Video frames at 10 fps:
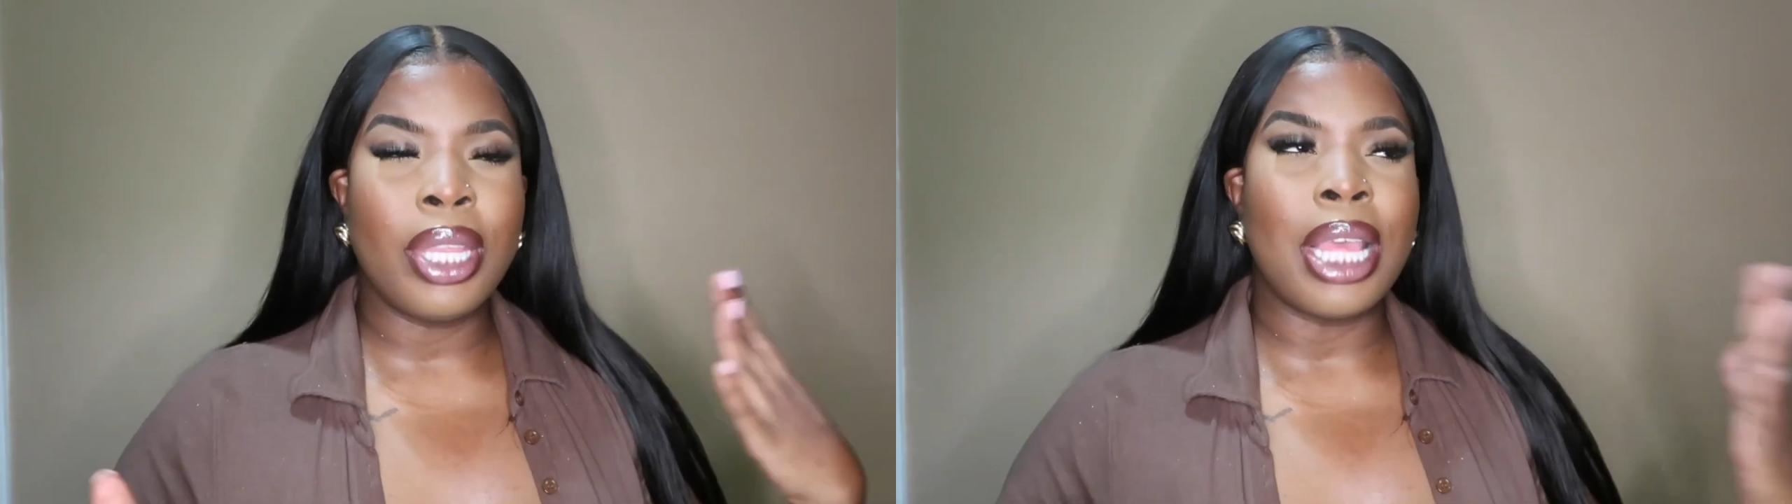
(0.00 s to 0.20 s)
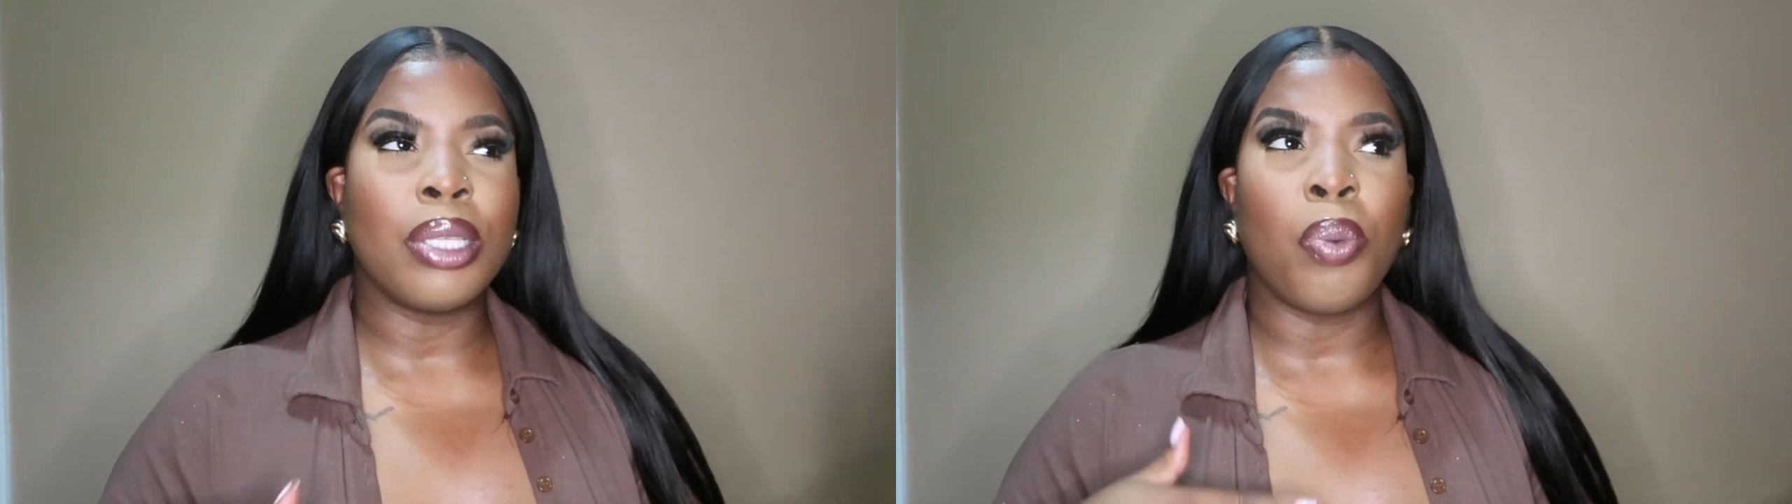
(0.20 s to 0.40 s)

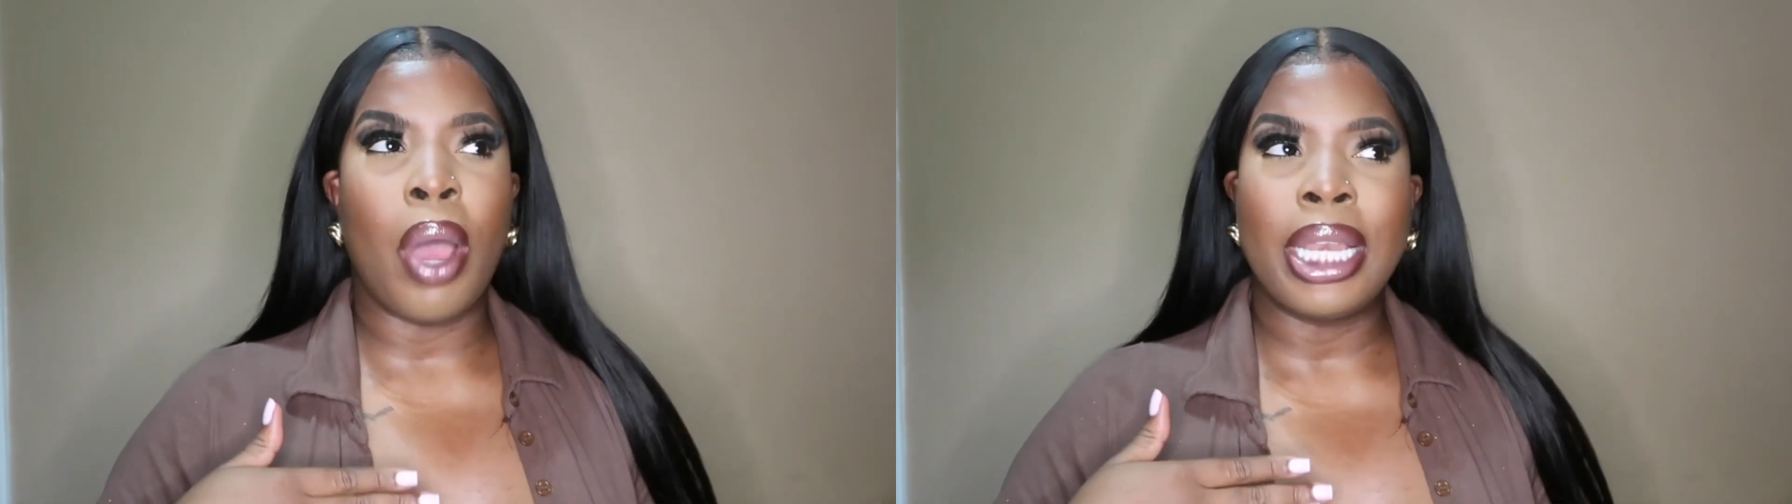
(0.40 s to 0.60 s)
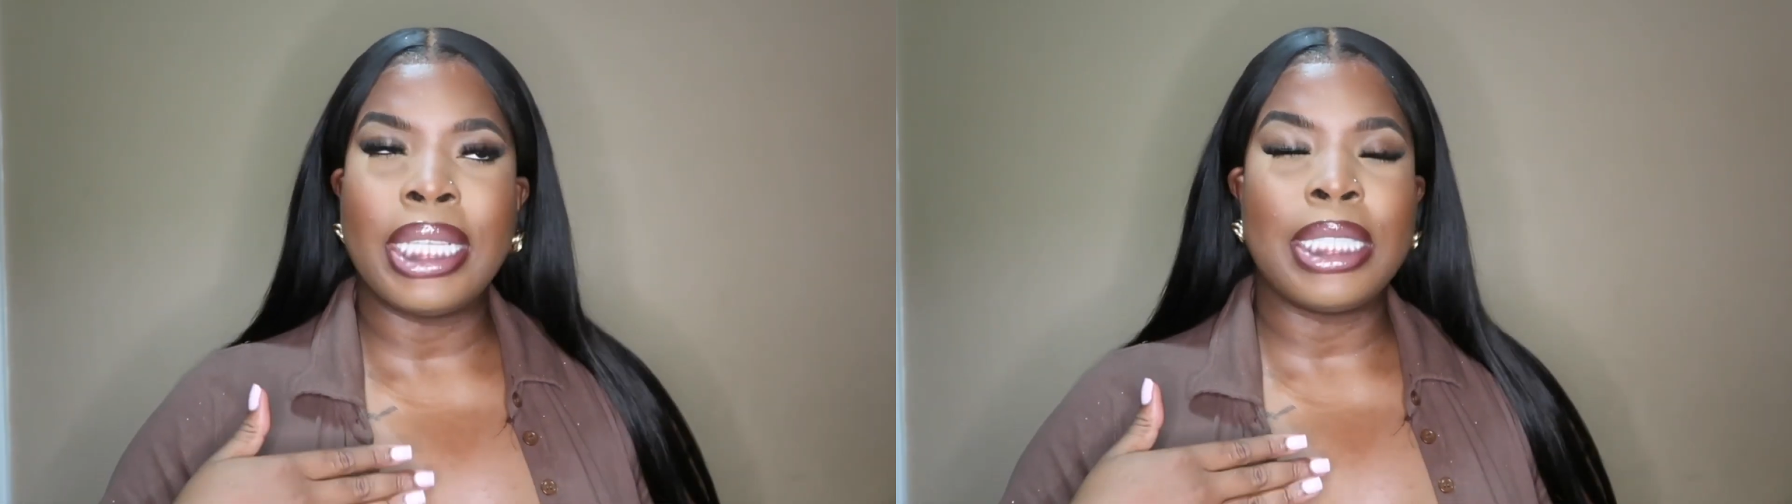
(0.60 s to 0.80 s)
there's
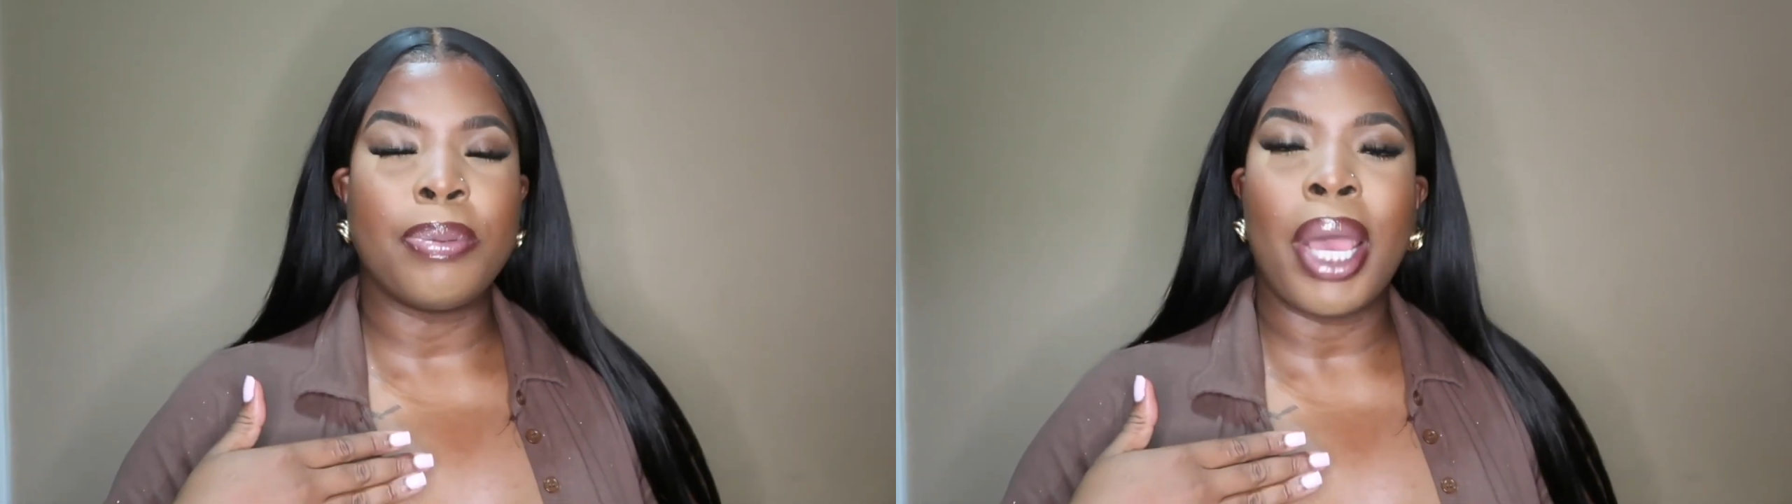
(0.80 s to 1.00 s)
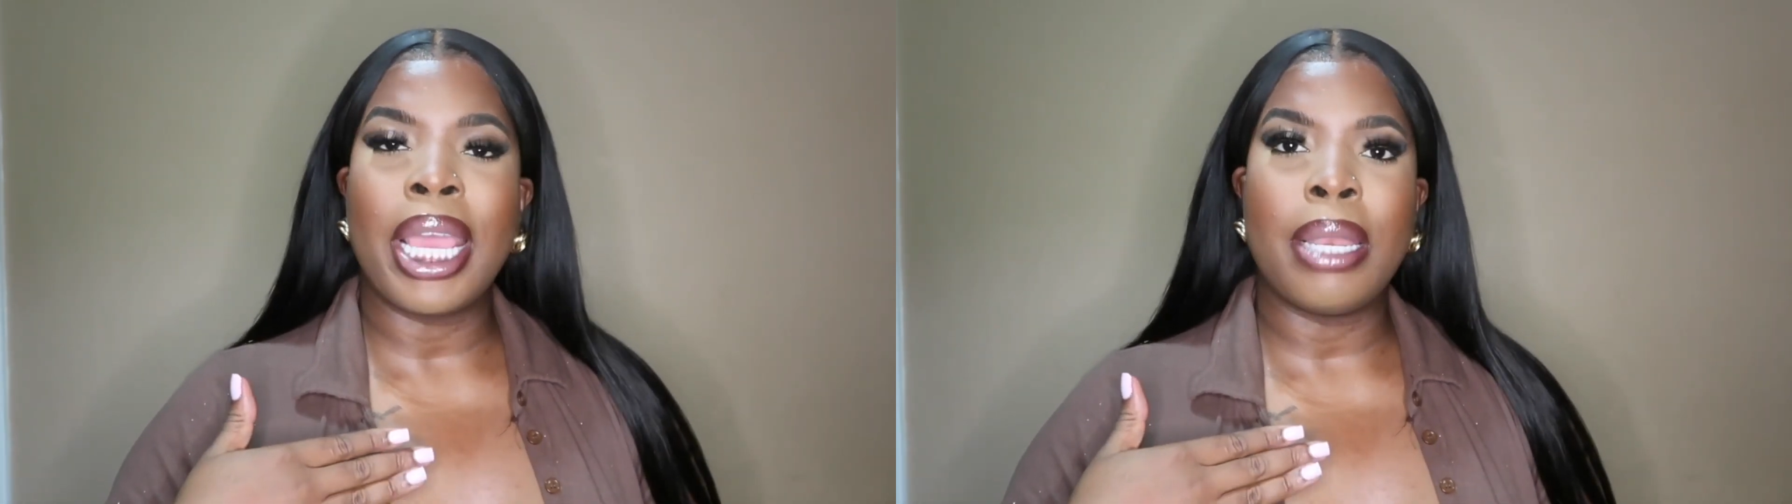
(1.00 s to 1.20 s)
one
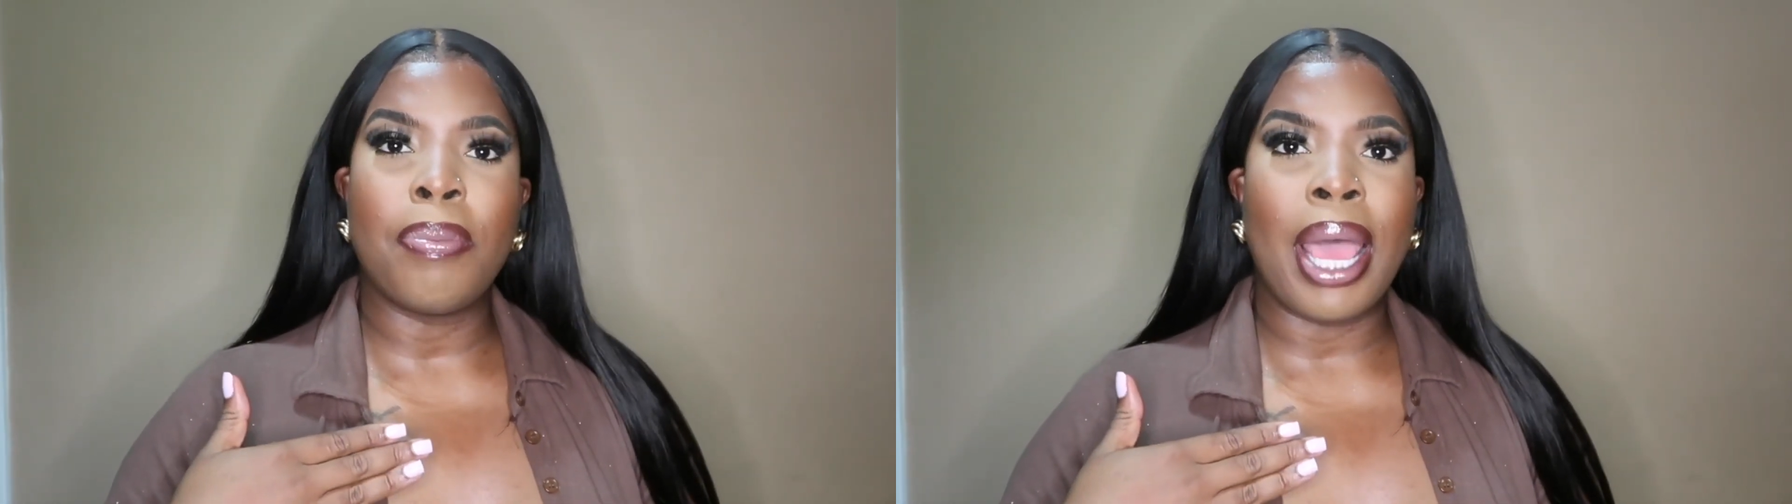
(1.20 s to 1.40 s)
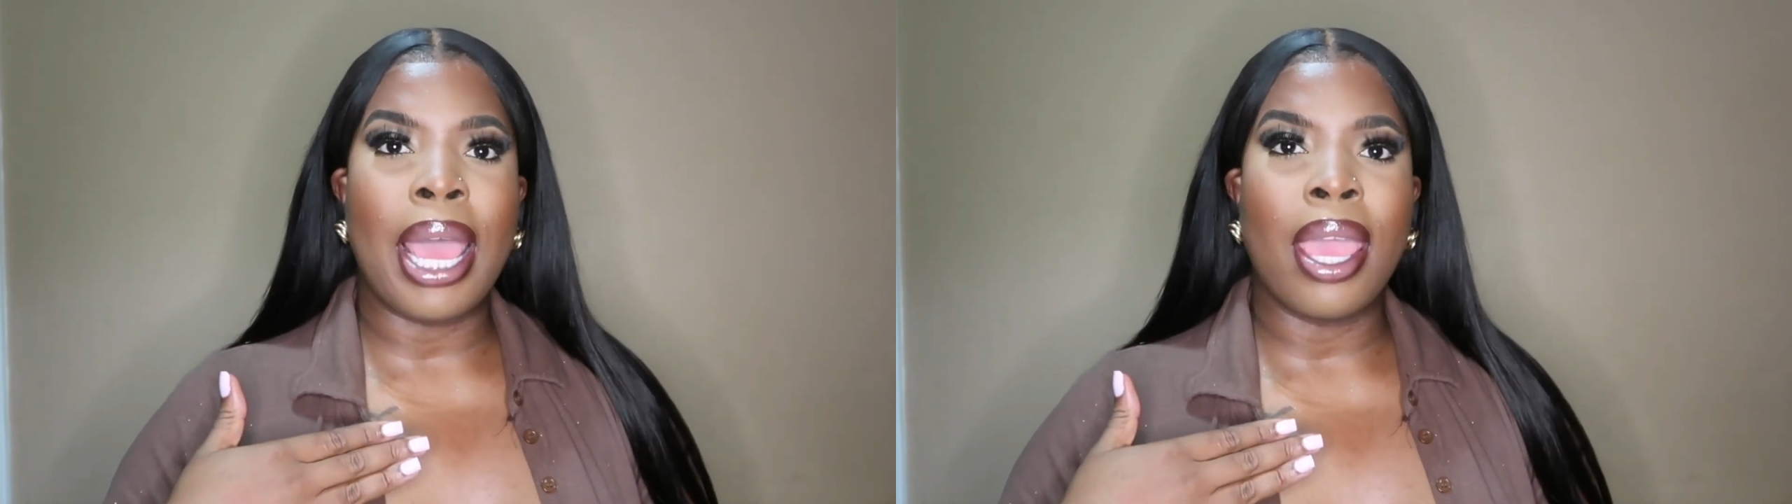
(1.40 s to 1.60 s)
inspired
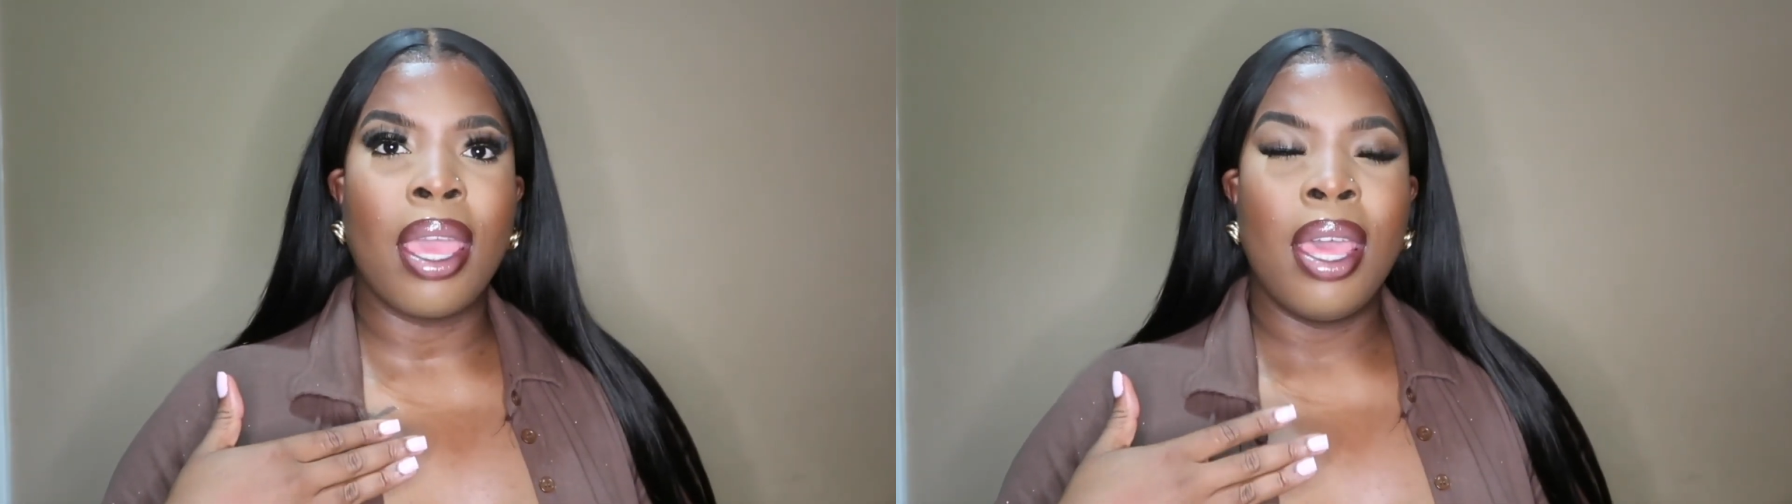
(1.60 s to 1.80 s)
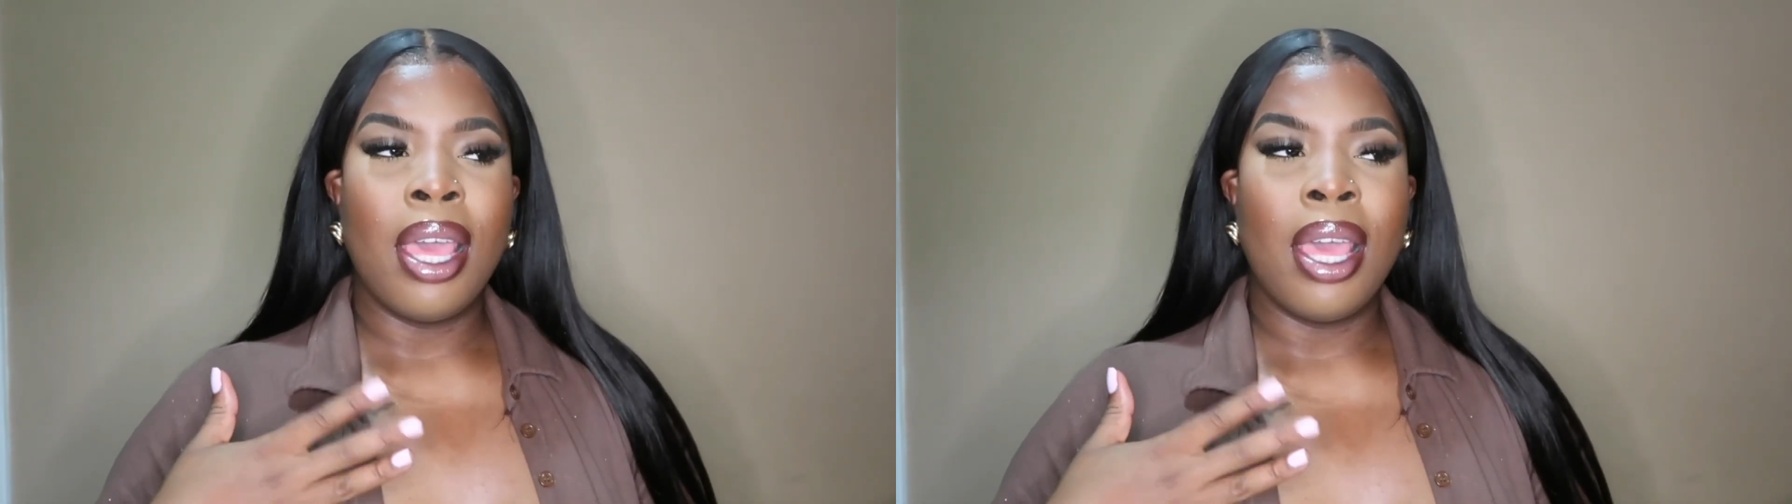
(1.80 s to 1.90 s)
by